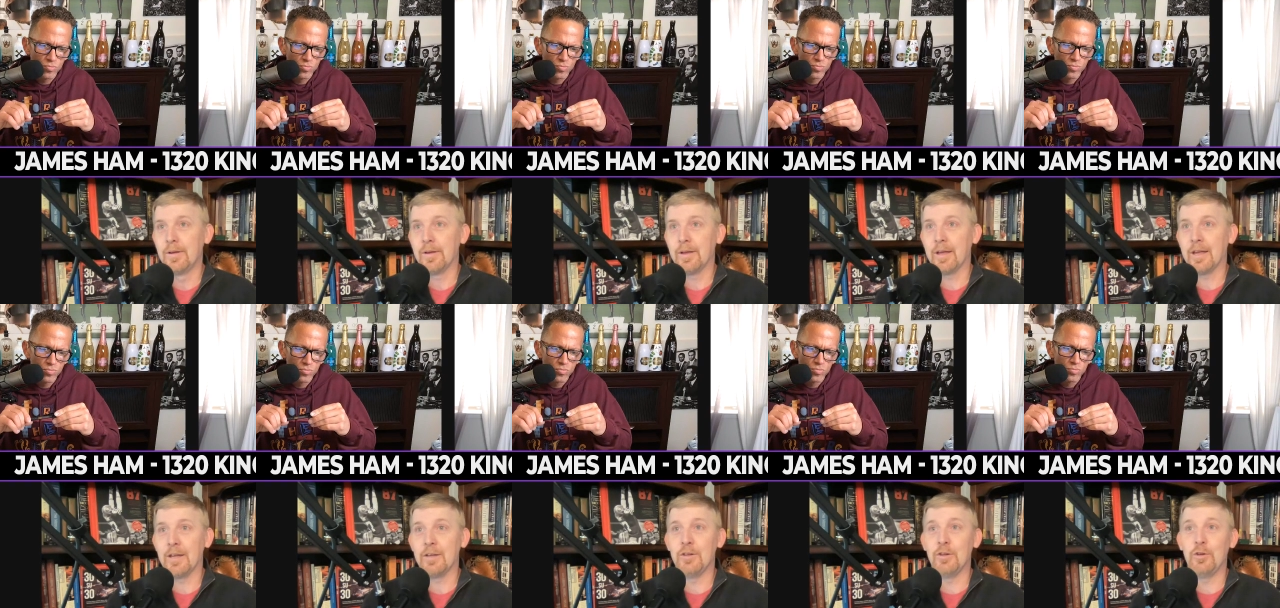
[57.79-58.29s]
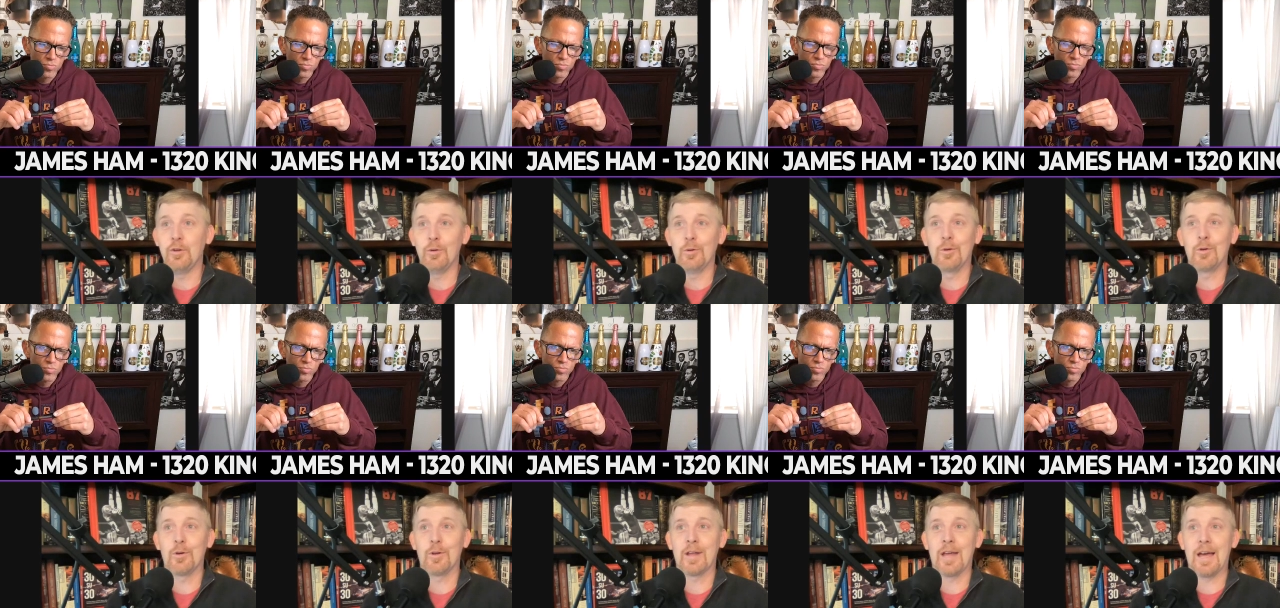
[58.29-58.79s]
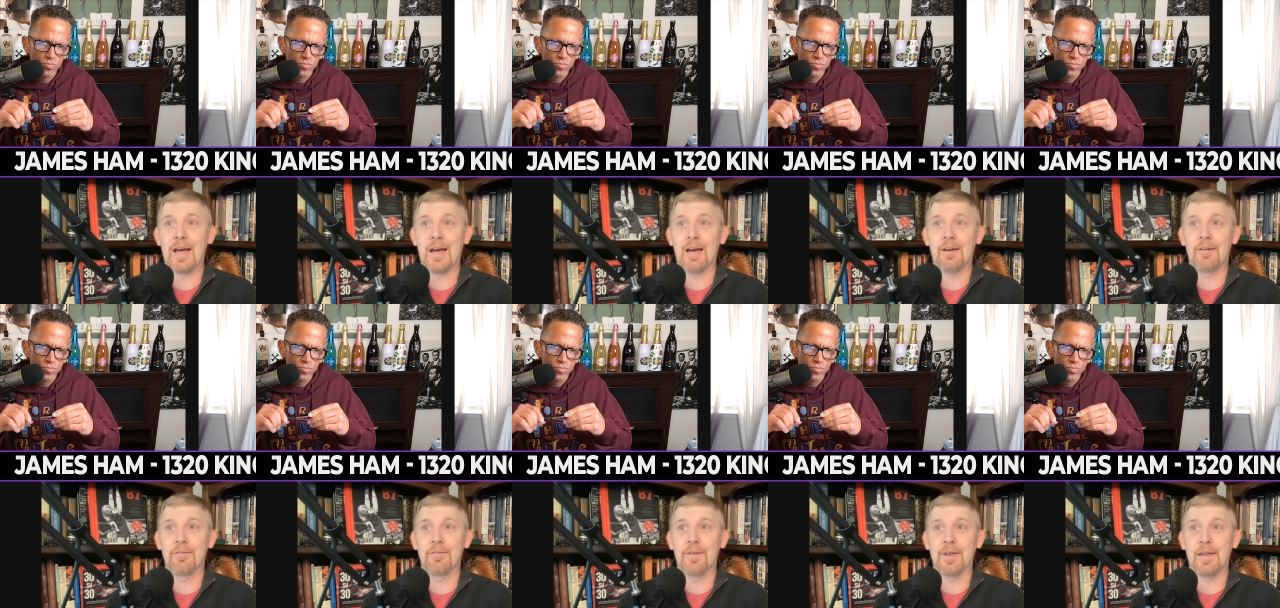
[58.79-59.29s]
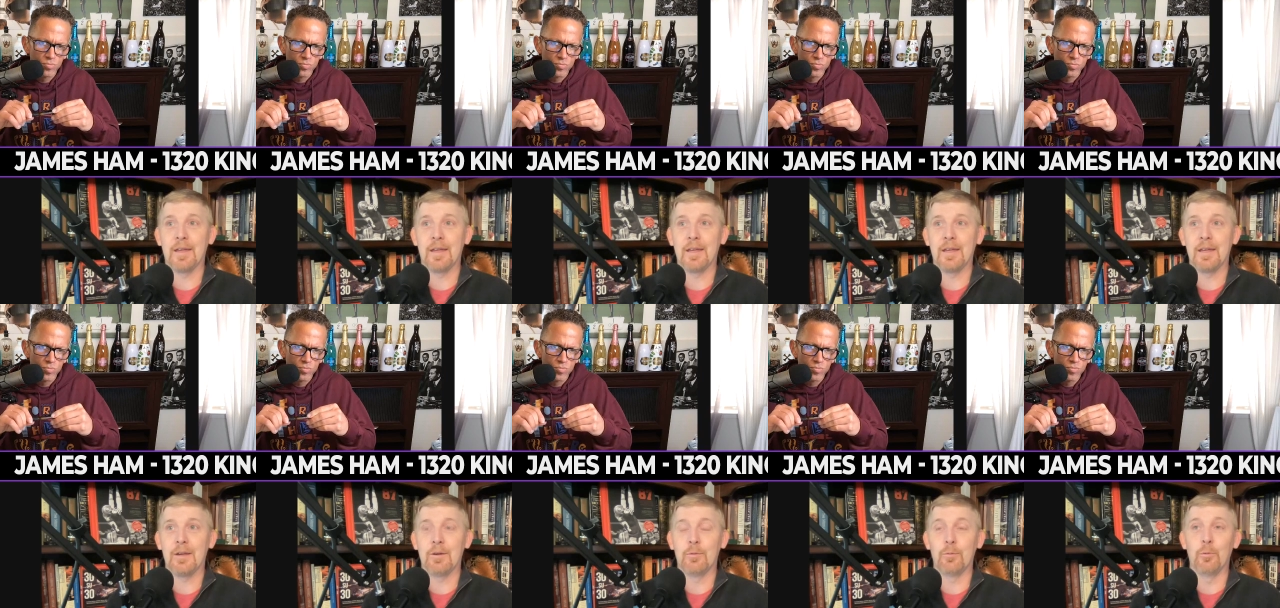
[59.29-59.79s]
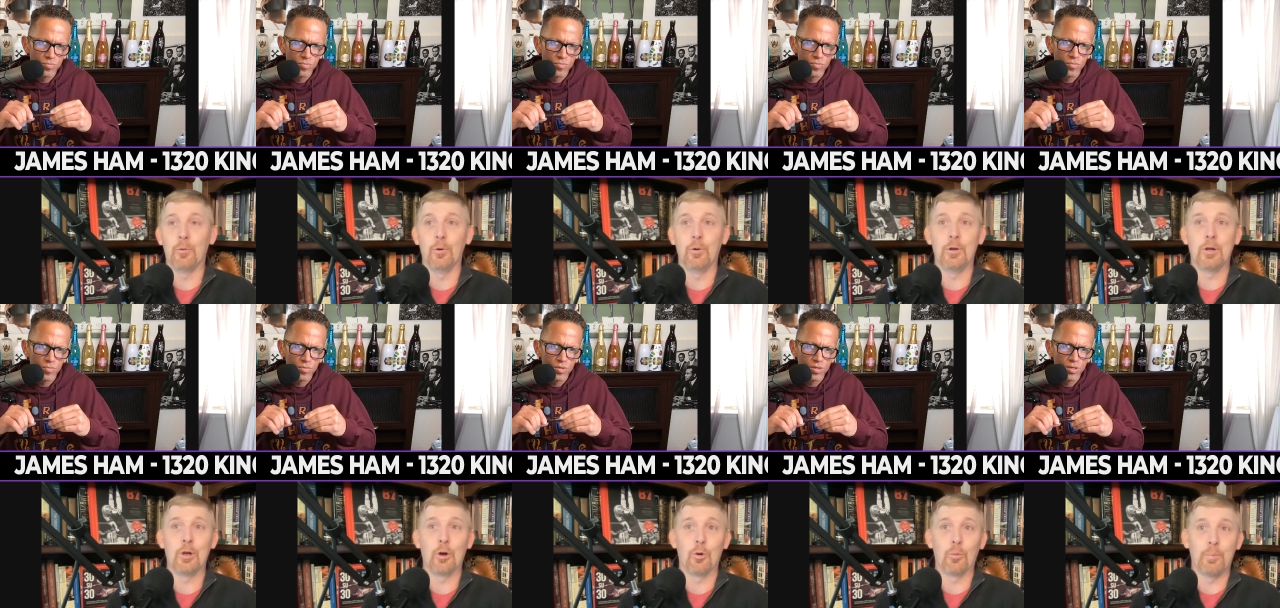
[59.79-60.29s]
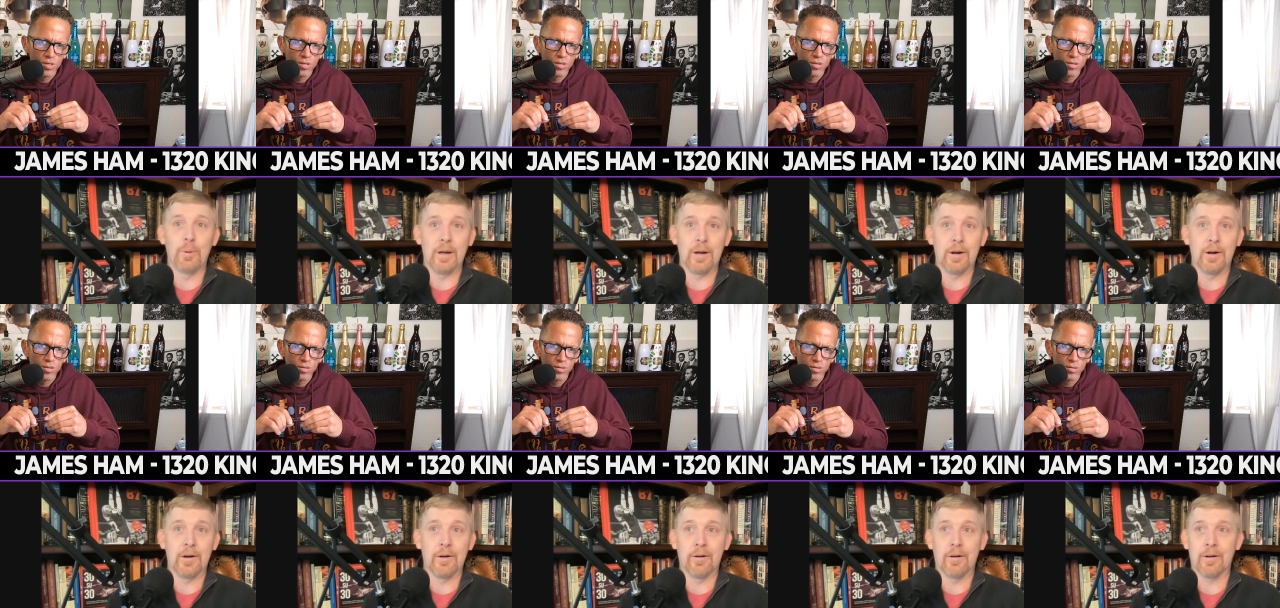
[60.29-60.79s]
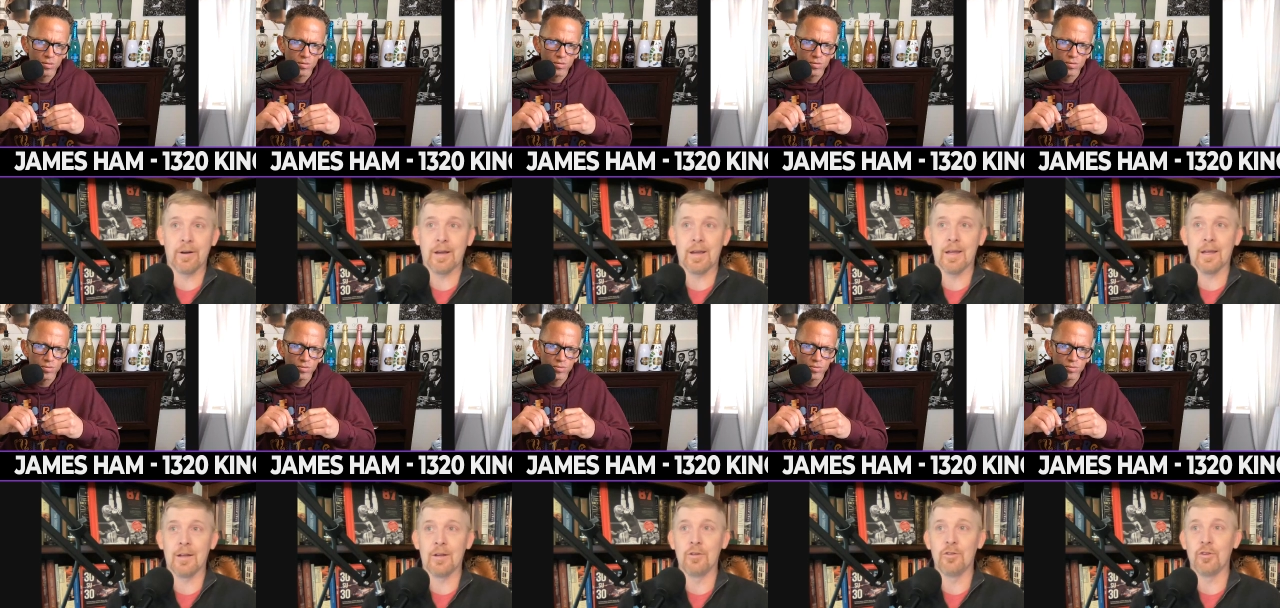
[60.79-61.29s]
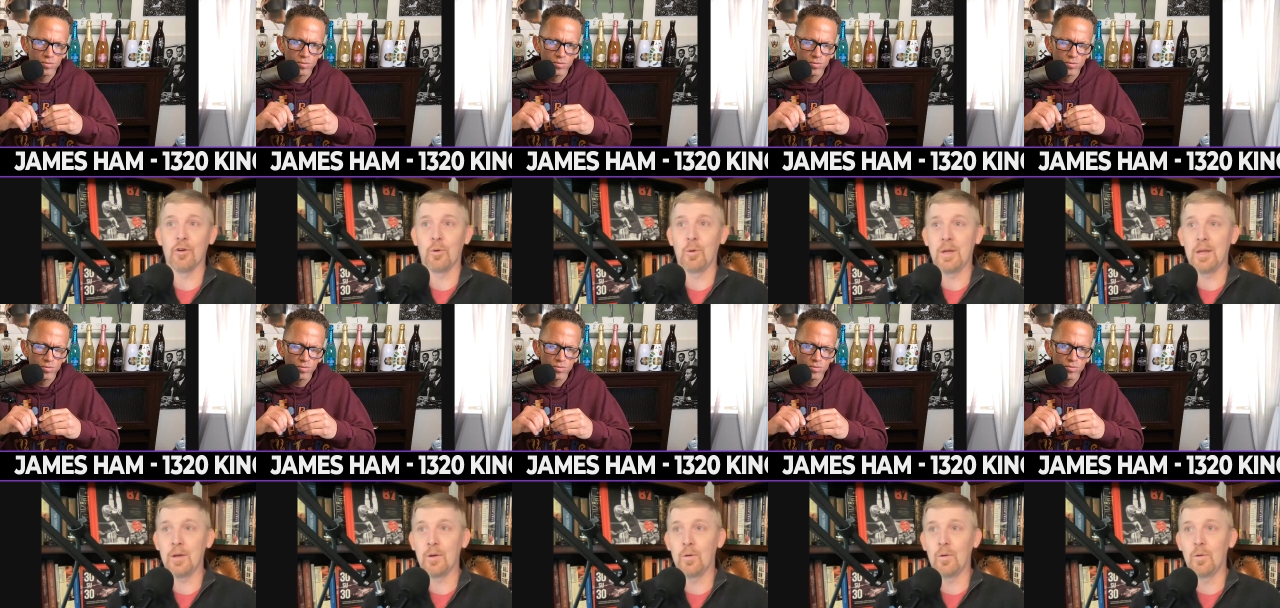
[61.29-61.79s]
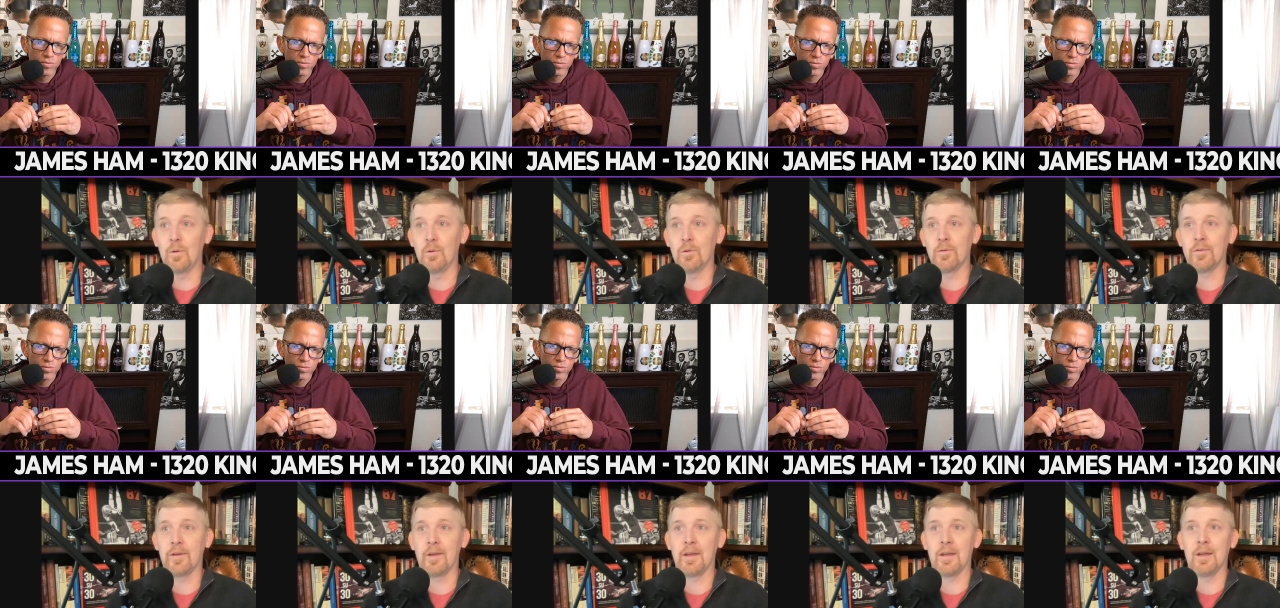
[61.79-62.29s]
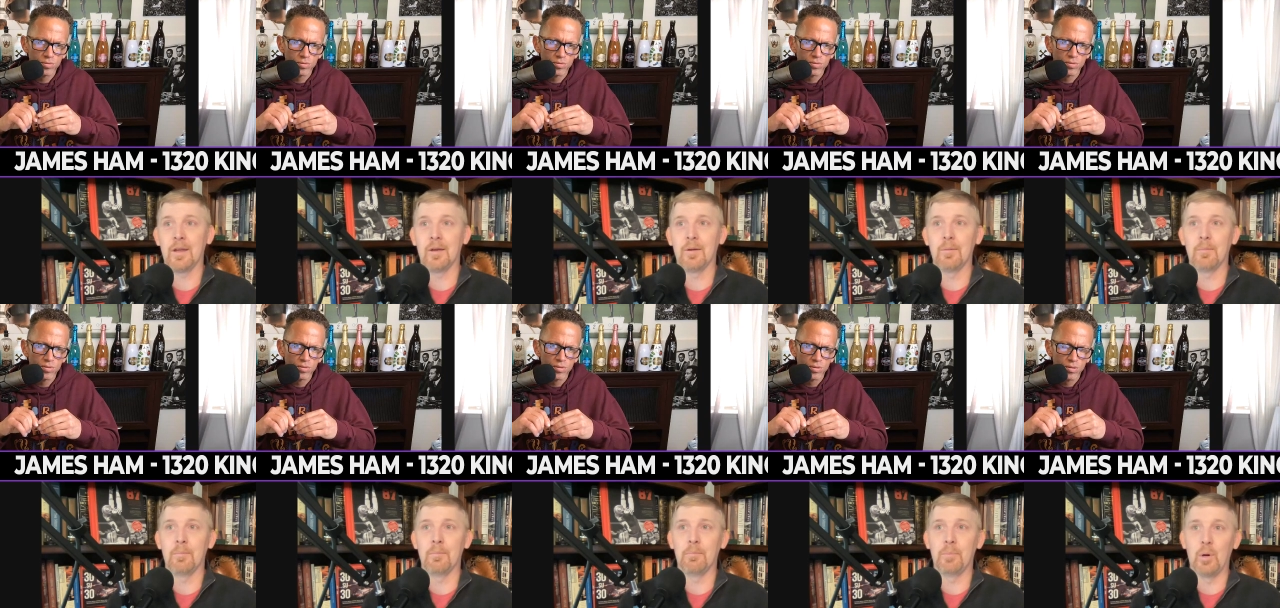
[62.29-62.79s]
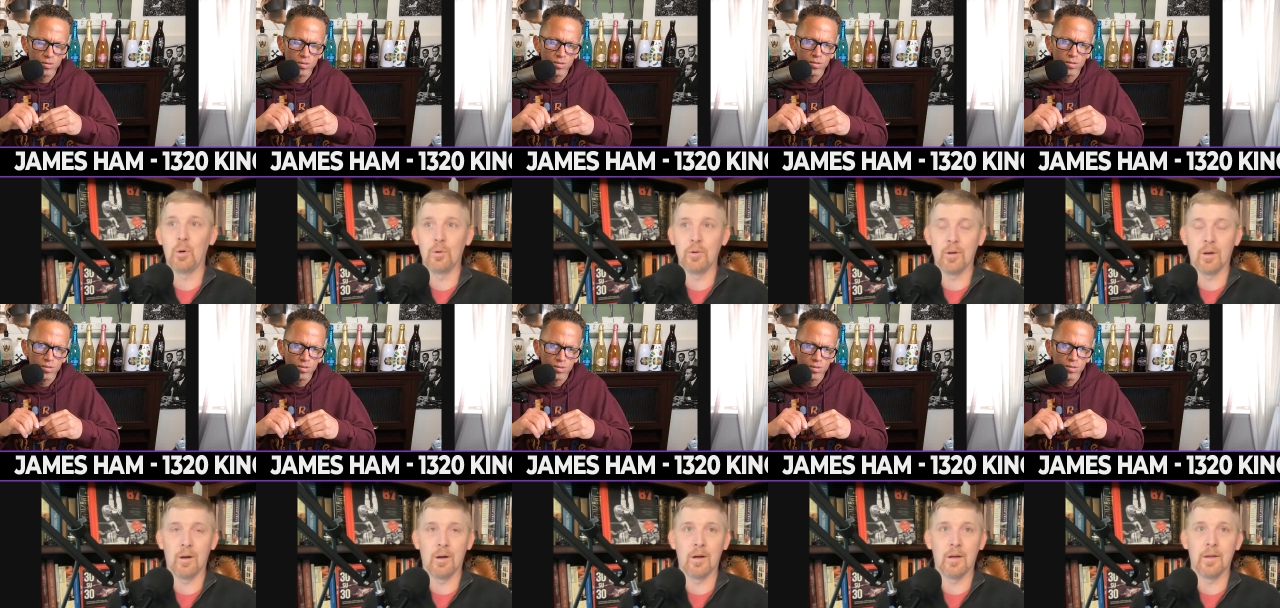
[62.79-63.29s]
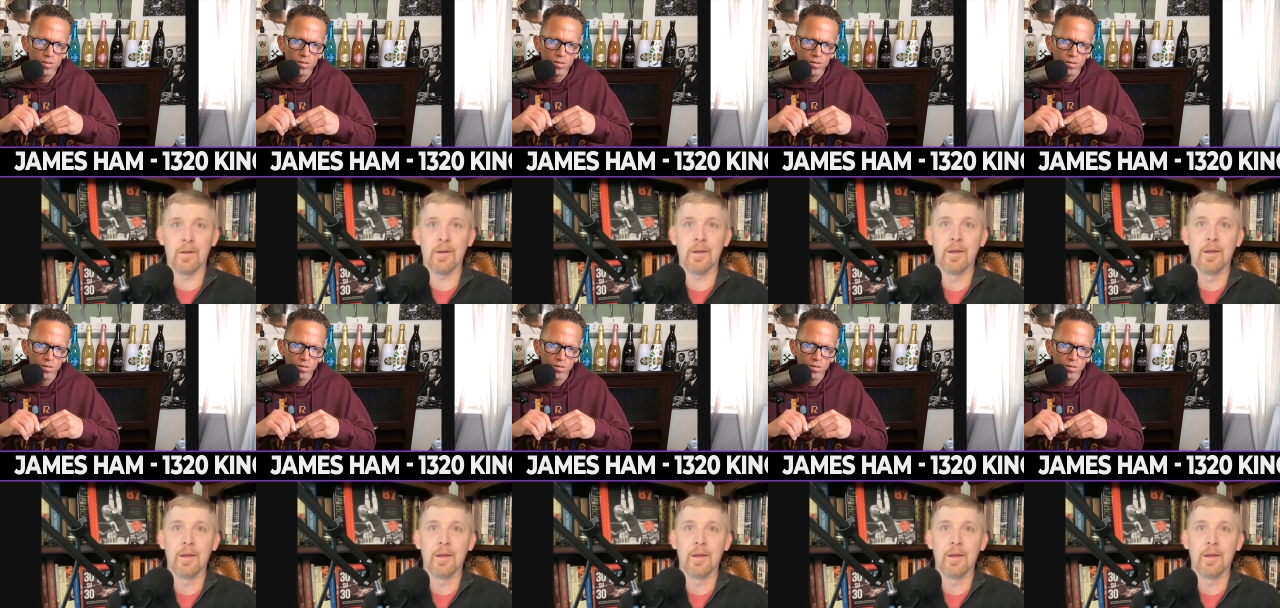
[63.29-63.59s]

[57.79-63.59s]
Speaker 1: and you could have a Rudy Gobert and a Joe Ingles and a Bojan